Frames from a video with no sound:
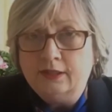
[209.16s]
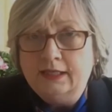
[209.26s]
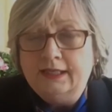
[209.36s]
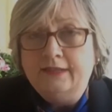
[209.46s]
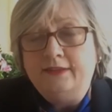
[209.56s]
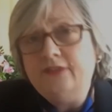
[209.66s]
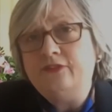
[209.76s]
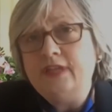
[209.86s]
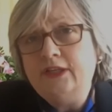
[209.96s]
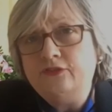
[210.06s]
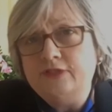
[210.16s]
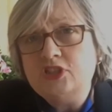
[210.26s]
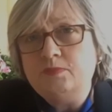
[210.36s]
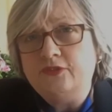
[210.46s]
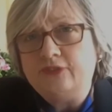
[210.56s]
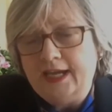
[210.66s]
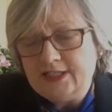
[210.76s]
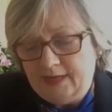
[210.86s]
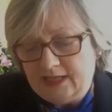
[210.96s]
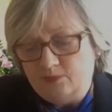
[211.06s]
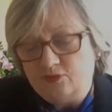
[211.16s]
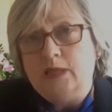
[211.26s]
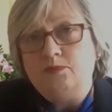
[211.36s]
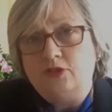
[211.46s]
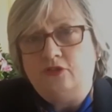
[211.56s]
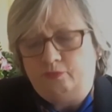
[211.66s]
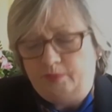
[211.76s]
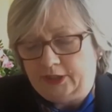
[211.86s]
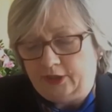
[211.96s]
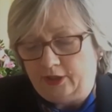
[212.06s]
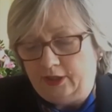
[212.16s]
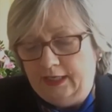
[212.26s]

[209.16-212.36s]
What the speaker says: These things need to be said, Madam Deputy Speaker,